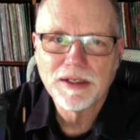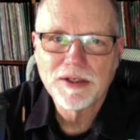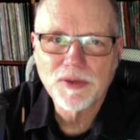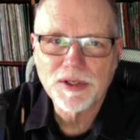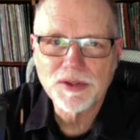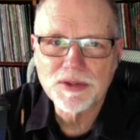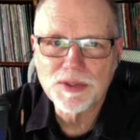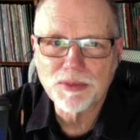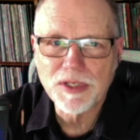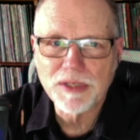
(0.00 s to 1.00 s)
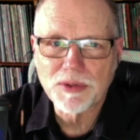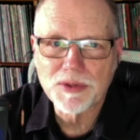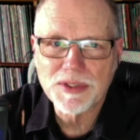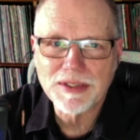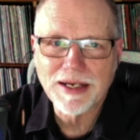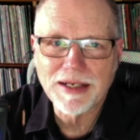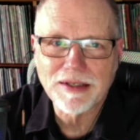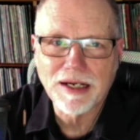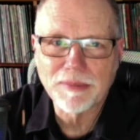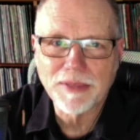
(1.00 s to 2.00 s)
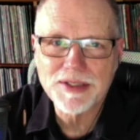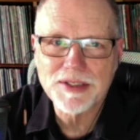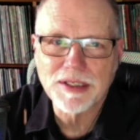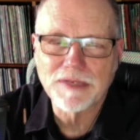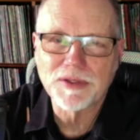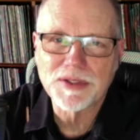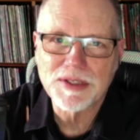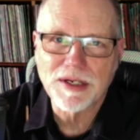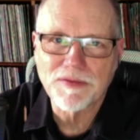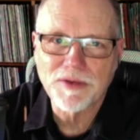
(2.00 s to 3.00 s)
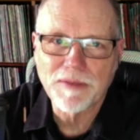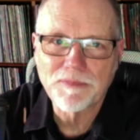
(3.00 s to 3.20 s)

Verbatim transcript: tradeshowsuperheroes.com. Lots of good stuff there.